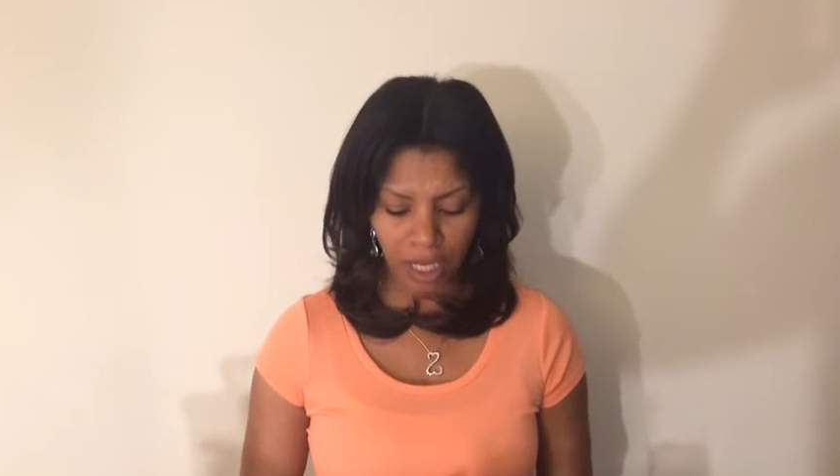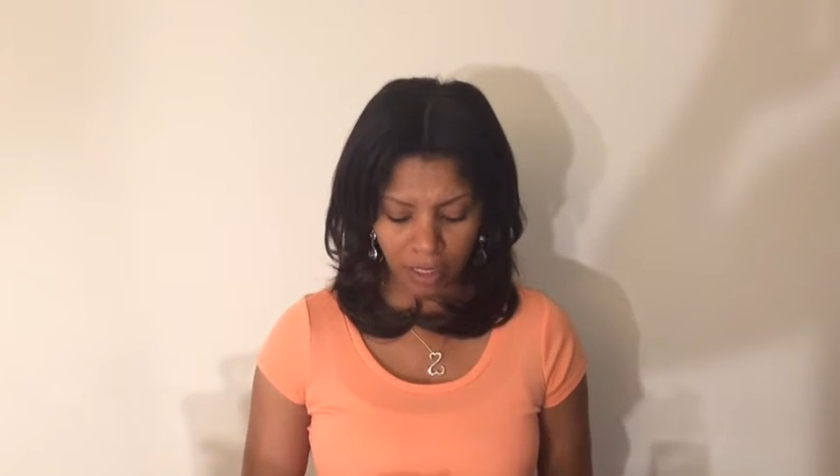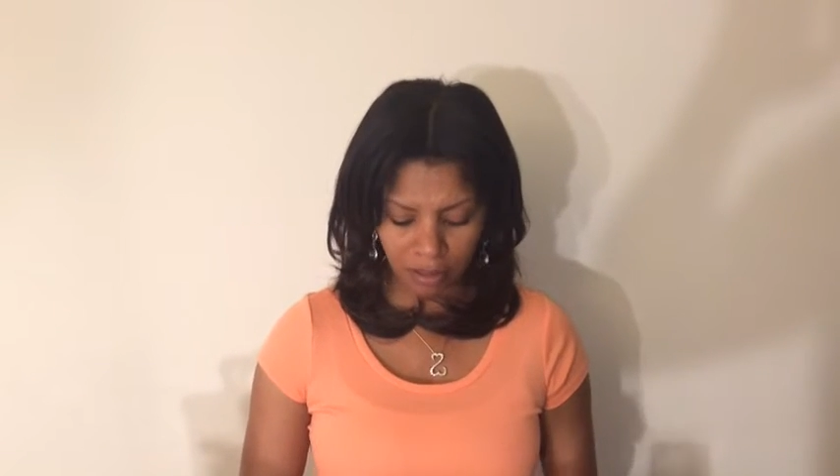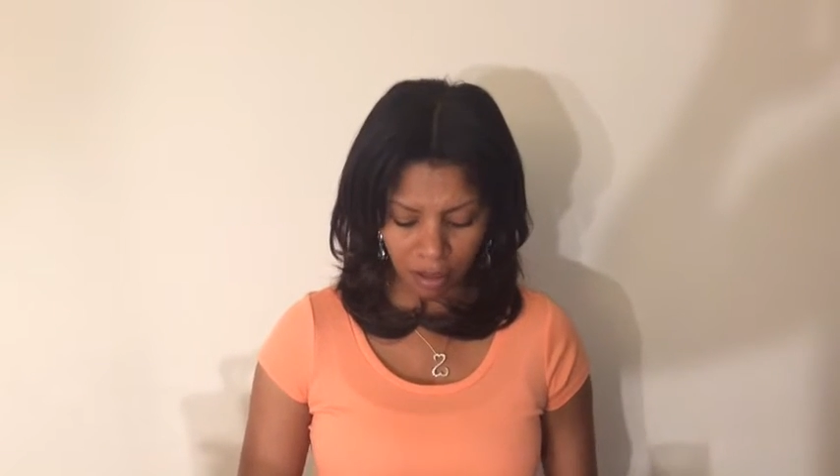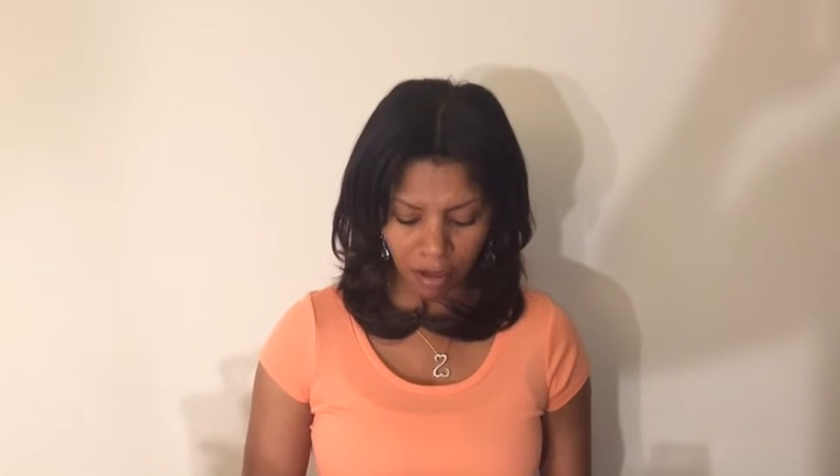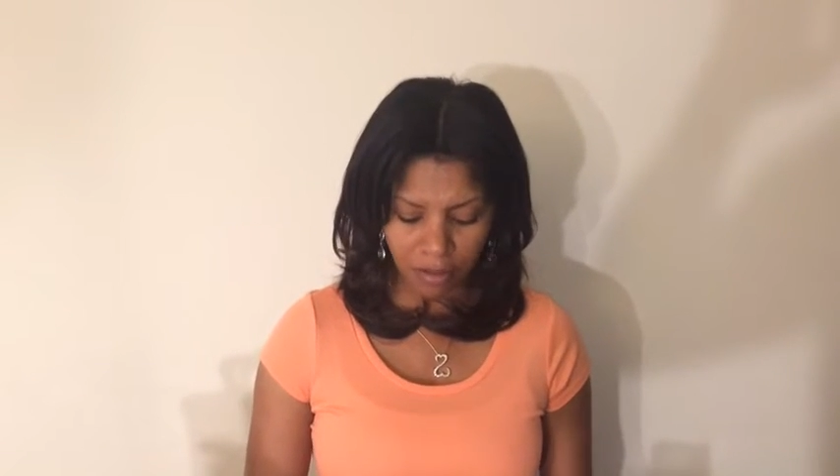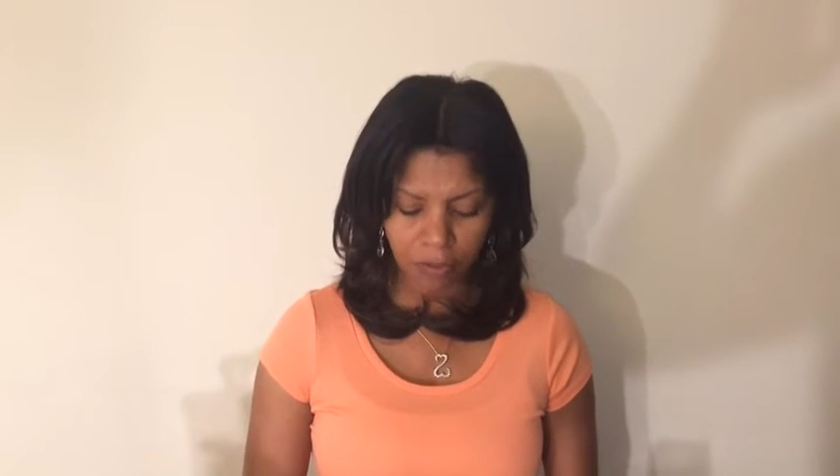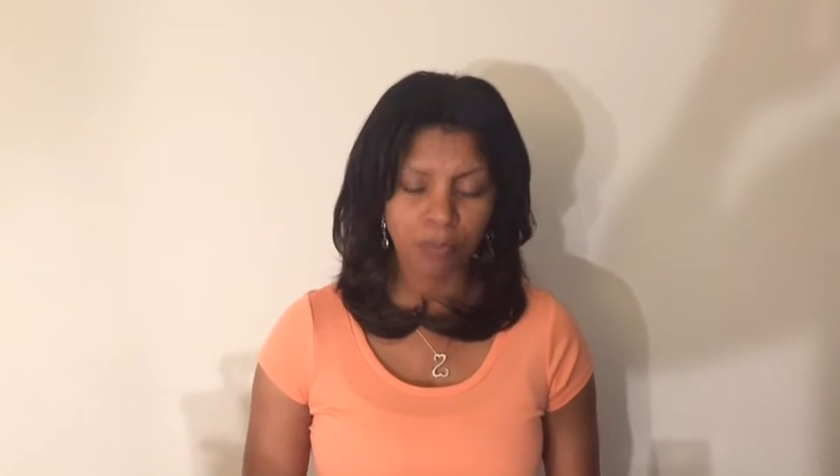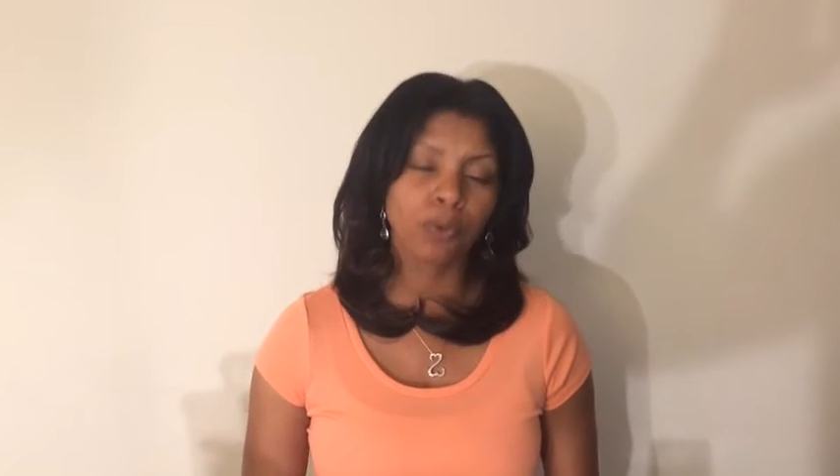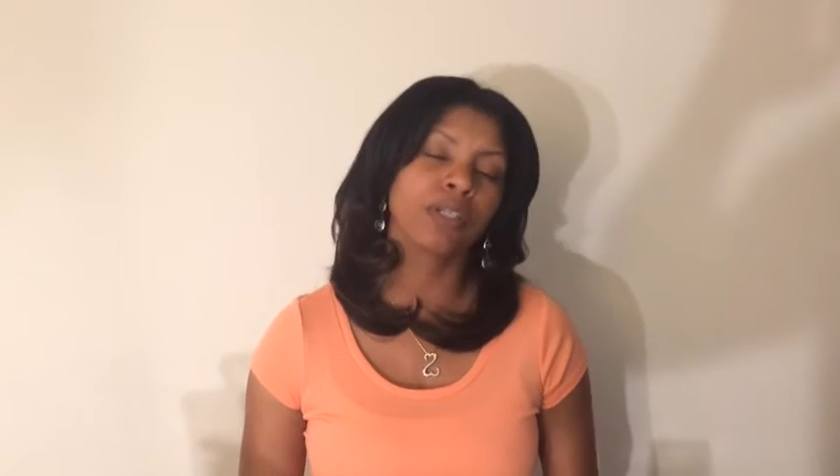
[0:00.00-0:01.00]
And it's
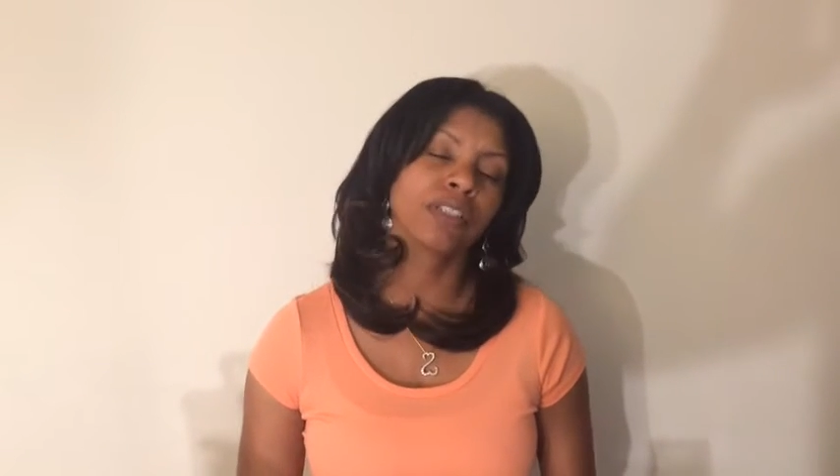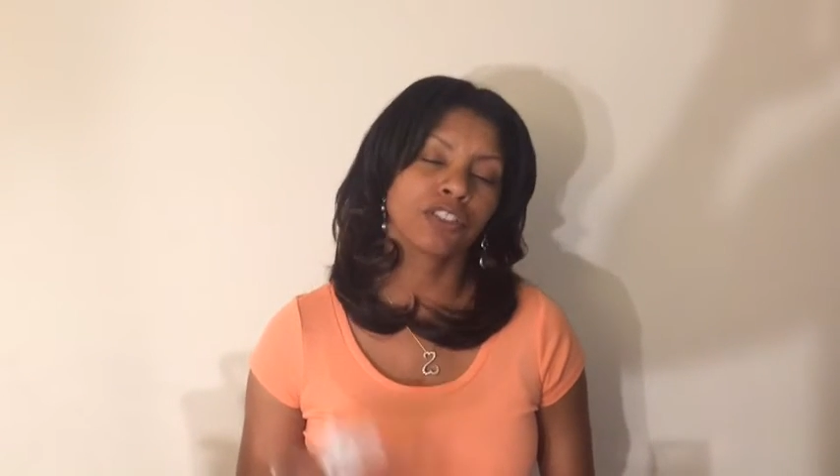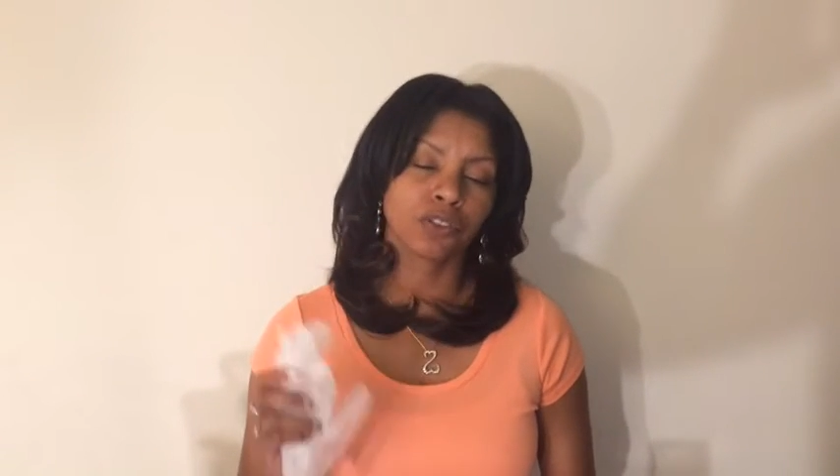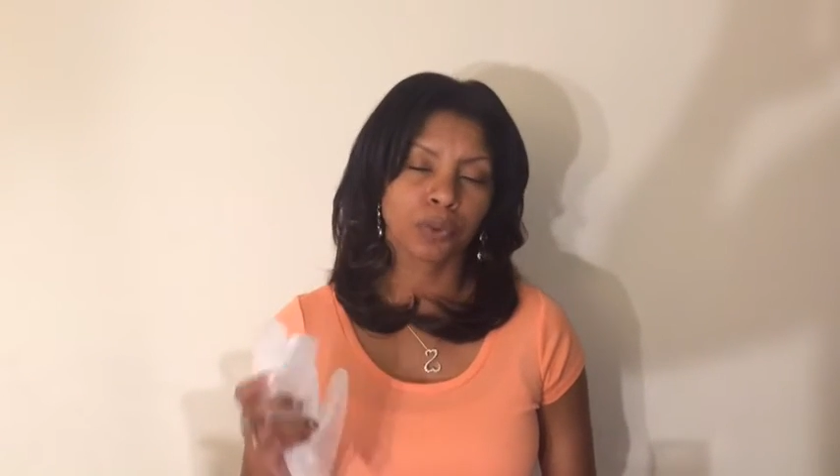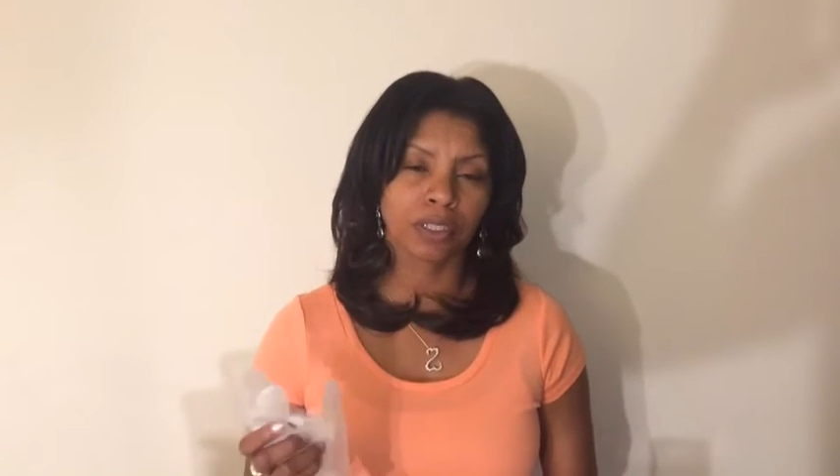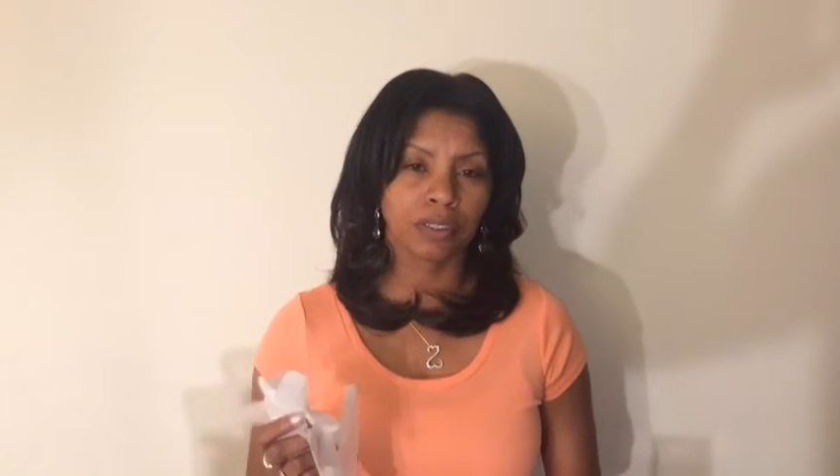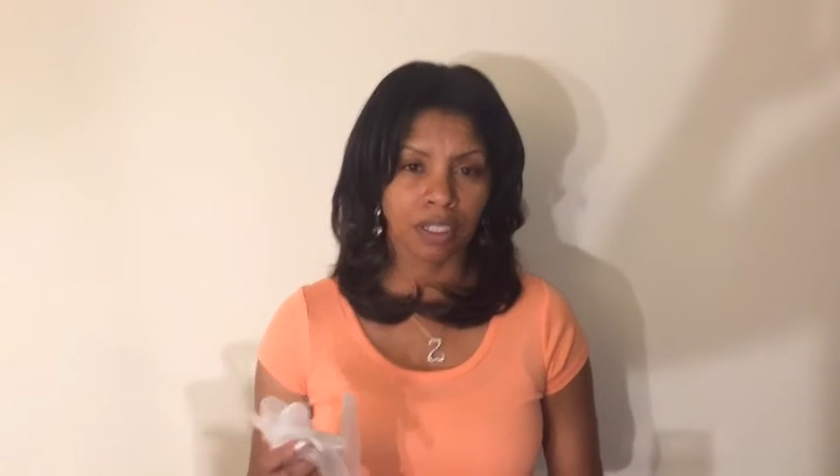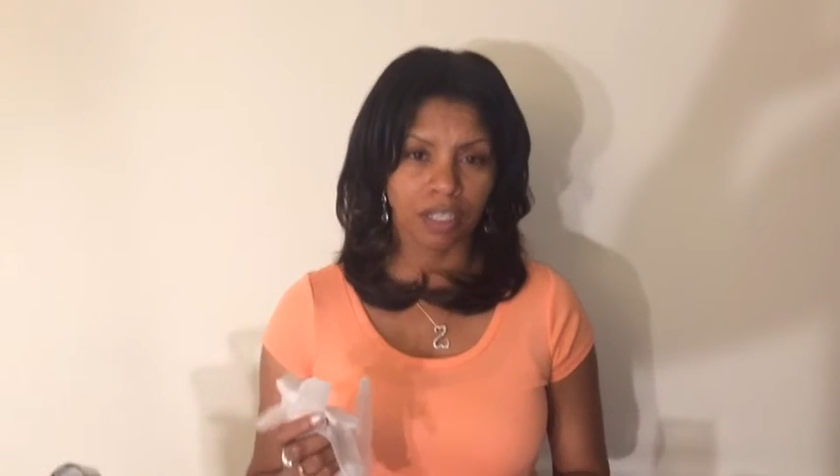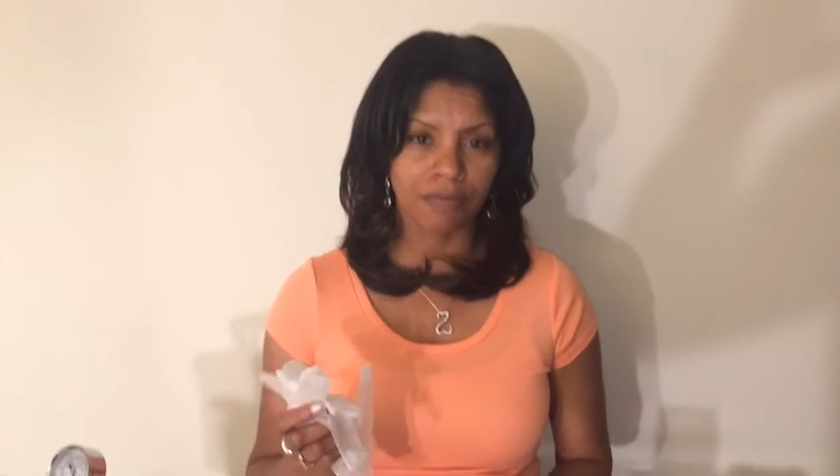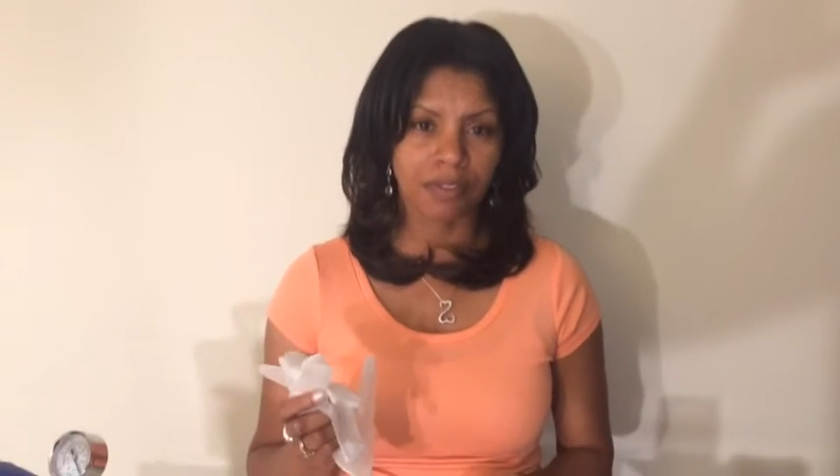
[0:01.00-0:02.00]
also important that you wear
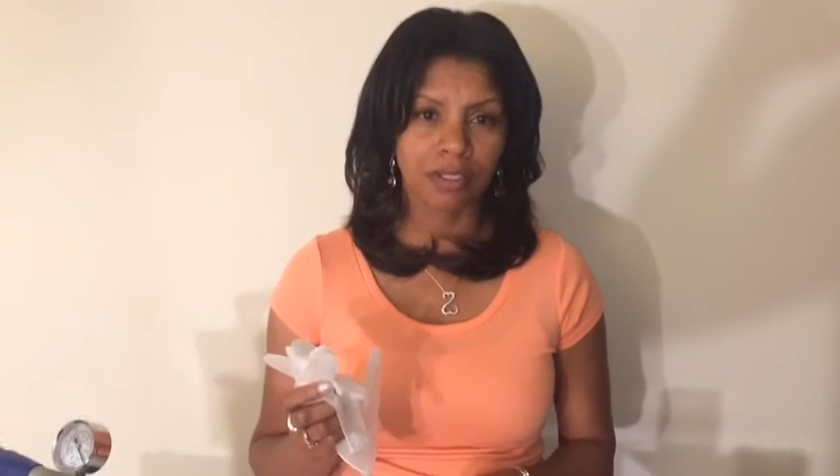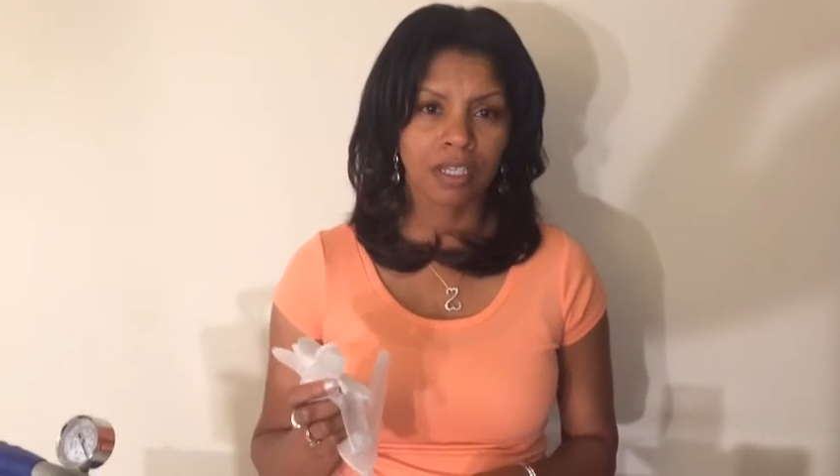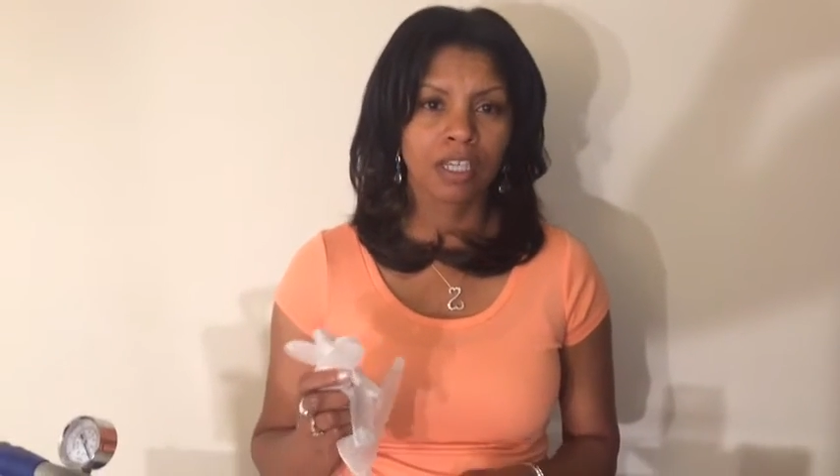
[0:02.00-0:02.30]
gloves